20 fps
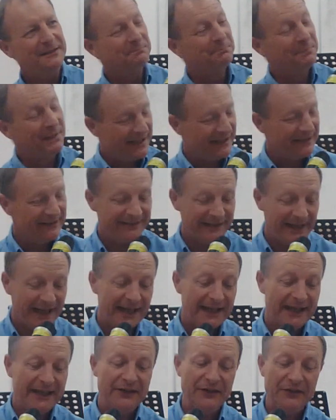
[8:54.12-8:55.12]
But
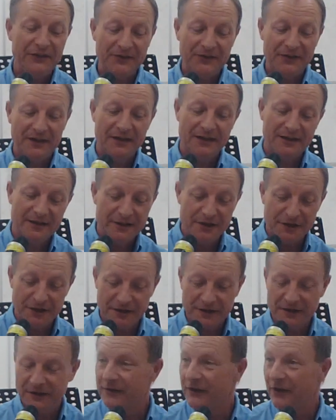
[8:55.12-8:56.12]
as
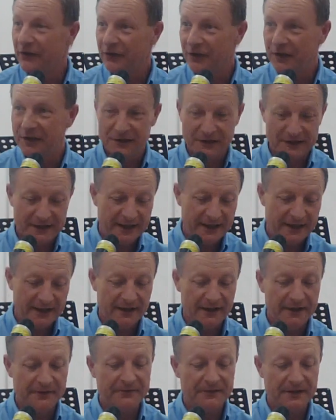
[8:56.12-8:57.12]
Yertle the Turtle King
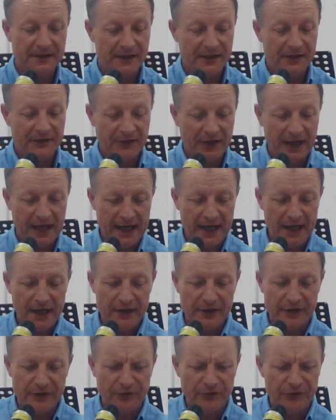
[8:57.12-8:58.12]
lifted his
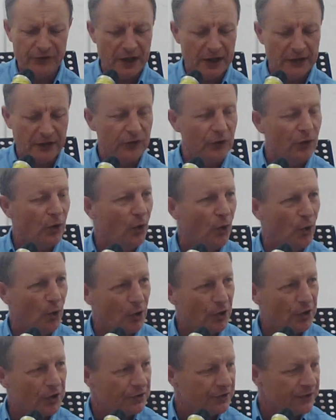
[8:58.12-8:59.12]
hand and started to
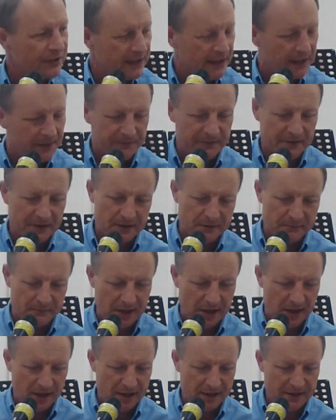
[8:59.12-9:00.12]
order and give the
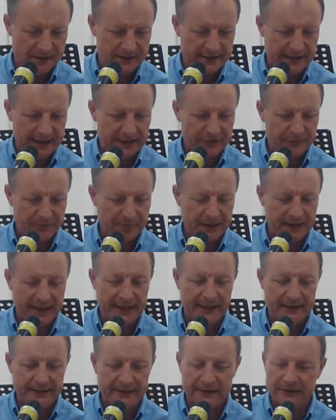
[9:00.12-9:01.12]
command, that
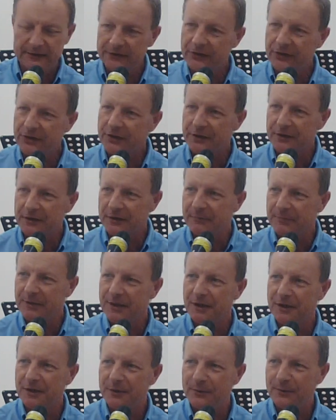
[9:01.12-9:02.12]
plain little turtle
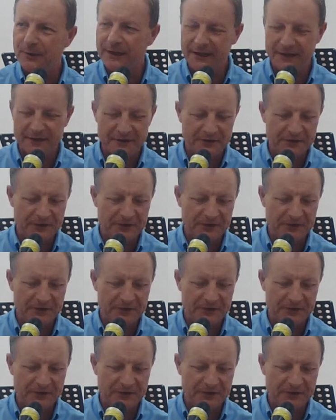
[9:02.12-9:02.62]
below in